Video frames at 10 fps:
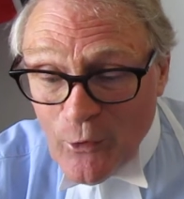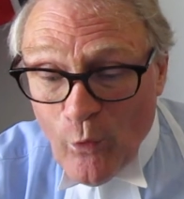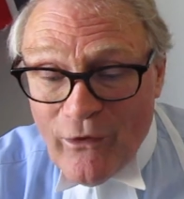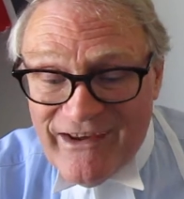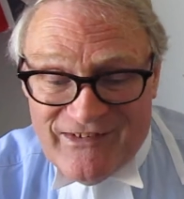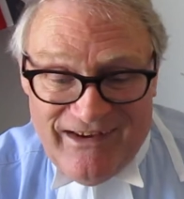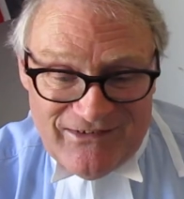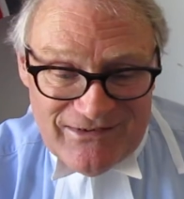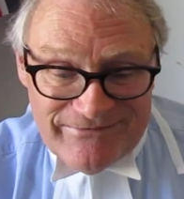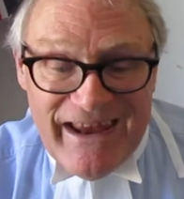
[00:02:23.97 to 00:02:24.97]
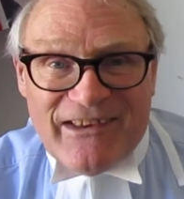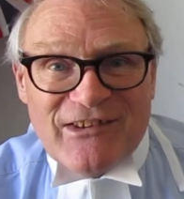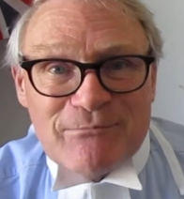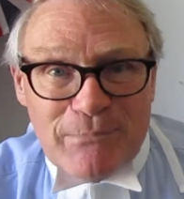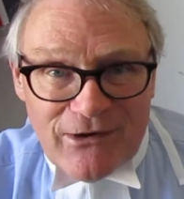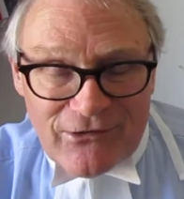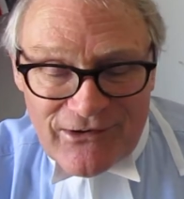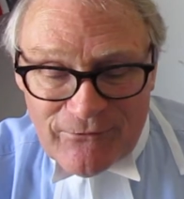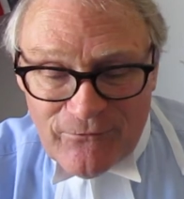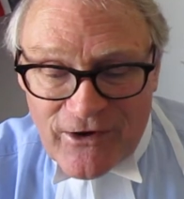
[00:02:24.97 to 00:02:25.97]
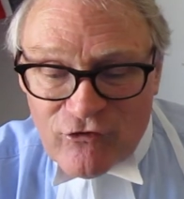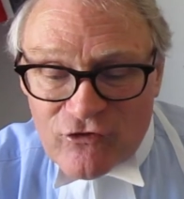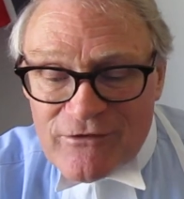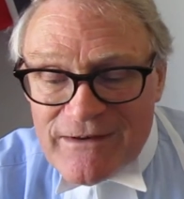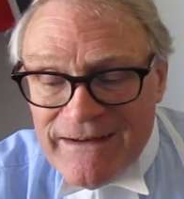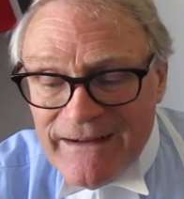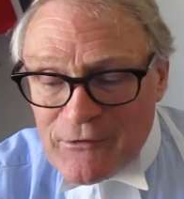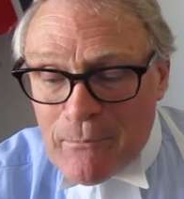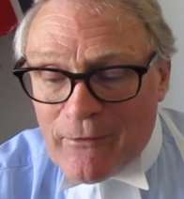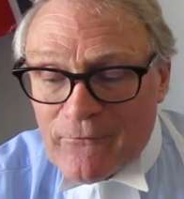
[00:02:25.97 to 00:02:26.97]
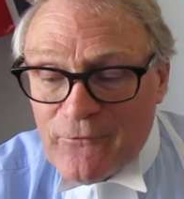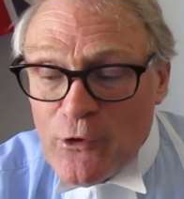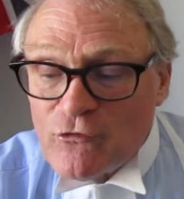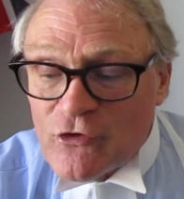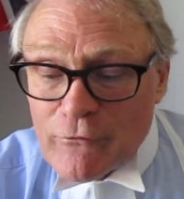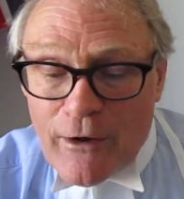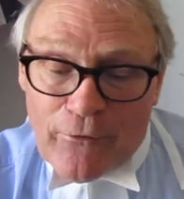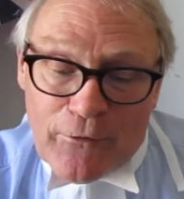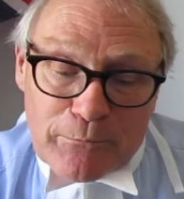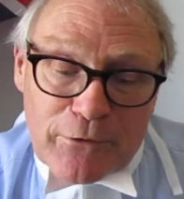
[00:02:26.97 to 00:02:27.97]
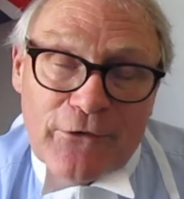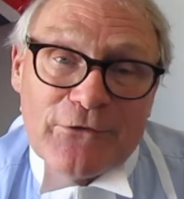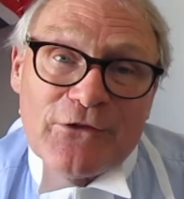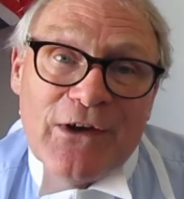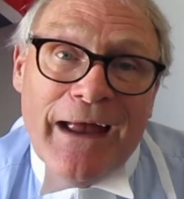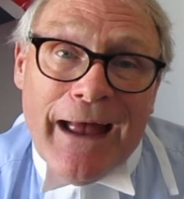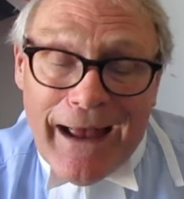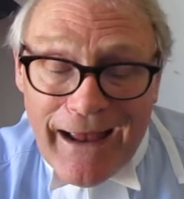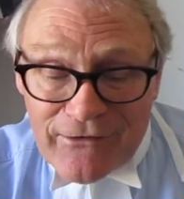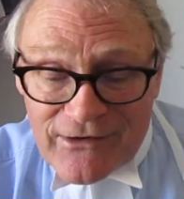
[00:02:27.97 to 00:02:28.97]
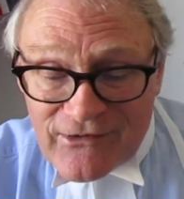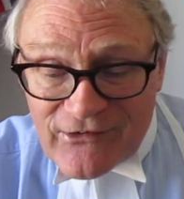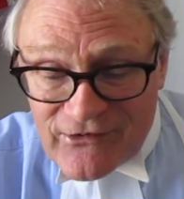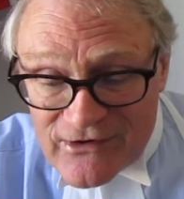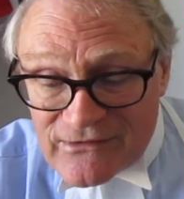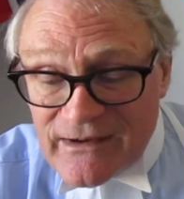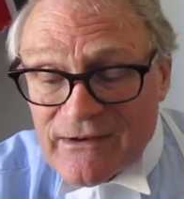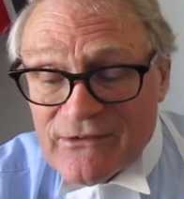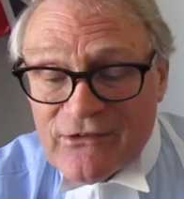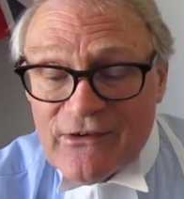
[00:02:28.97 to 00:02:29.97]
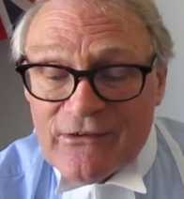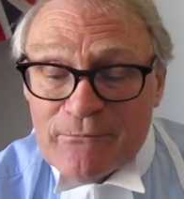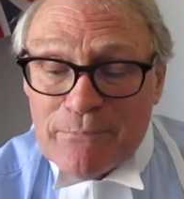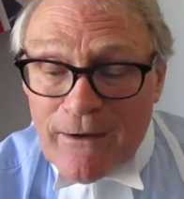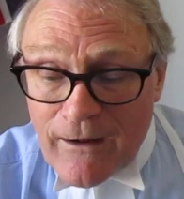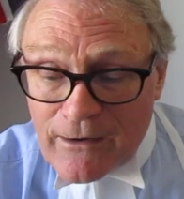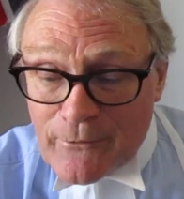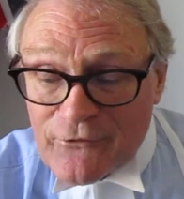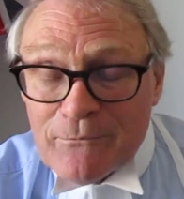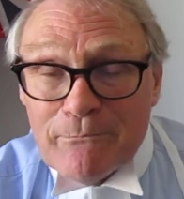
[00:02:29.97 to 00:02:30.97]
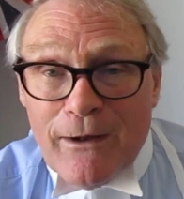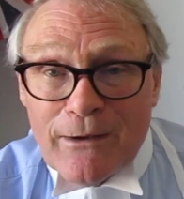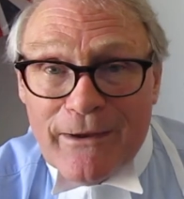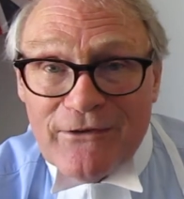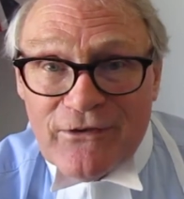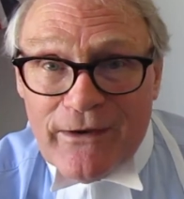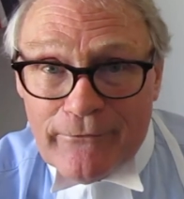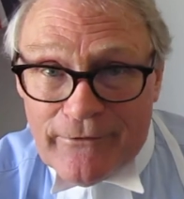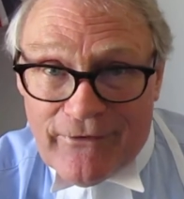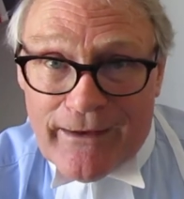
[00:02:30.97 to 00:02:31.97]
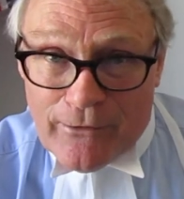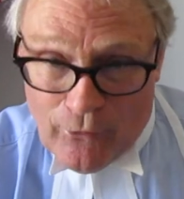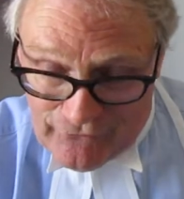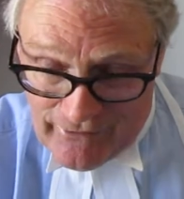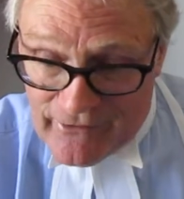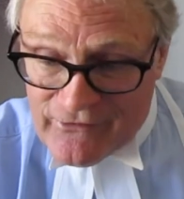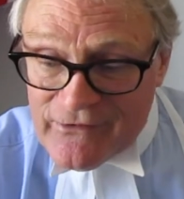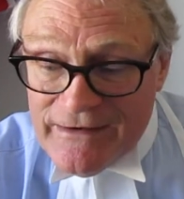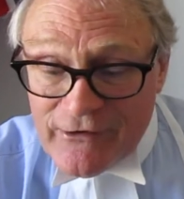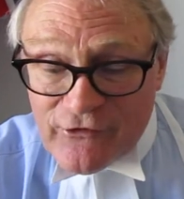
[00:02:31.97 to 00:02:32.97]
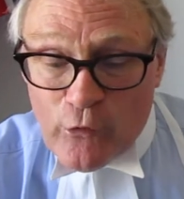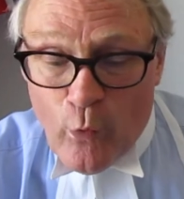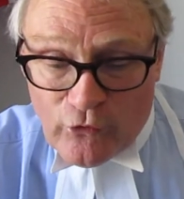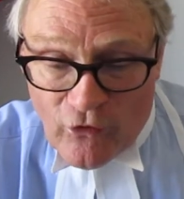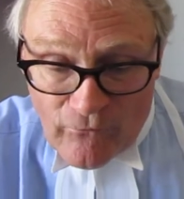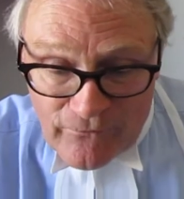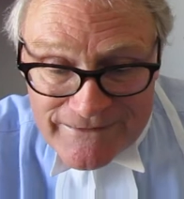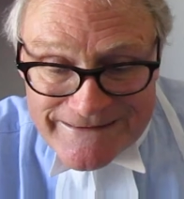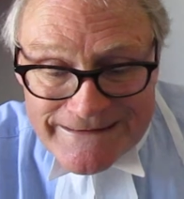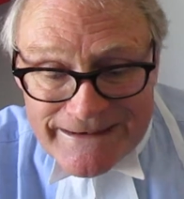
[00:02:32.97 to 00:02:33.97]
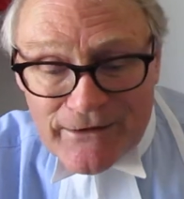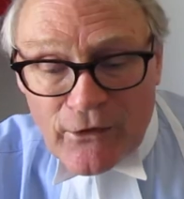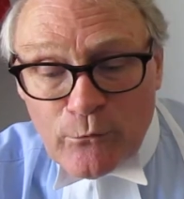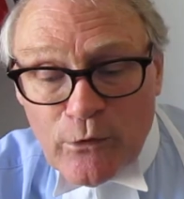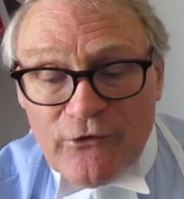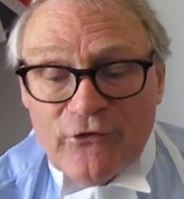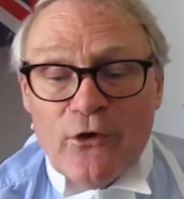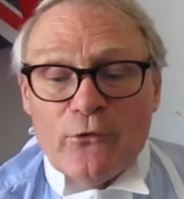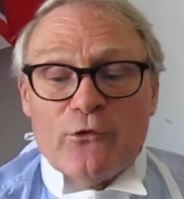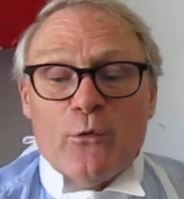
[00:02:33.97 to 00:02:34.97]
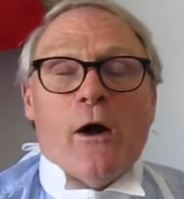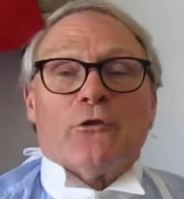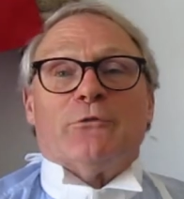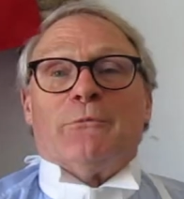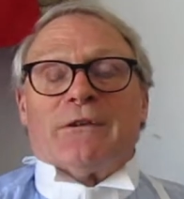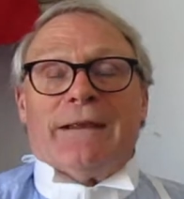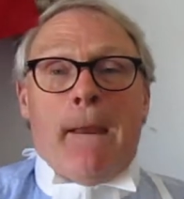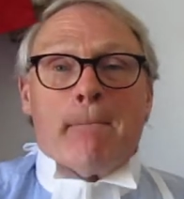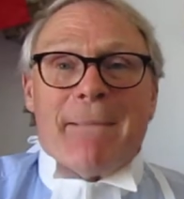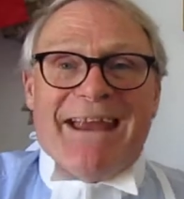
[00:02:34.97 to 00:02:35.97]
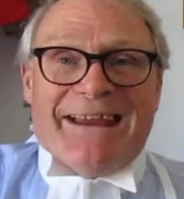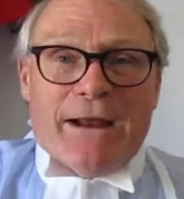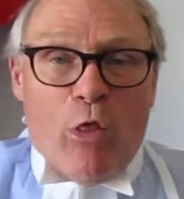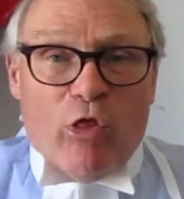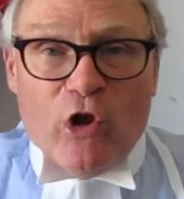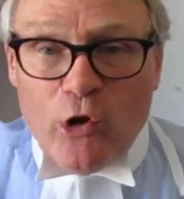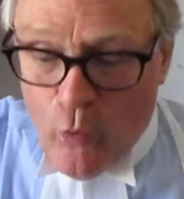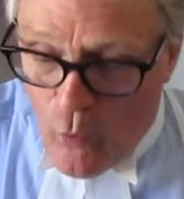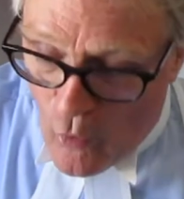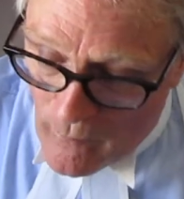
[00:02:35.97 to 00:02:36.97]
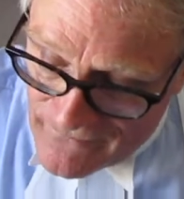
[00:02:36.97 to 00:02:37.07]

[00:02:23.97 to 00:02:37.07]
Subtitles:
Or is it? Yes, because it's fiction, it's about the future rather than the present, and it certainly concerns Parliament and parliamentarians, that lot, yes, sort of. In other words, those who ultimately make the law.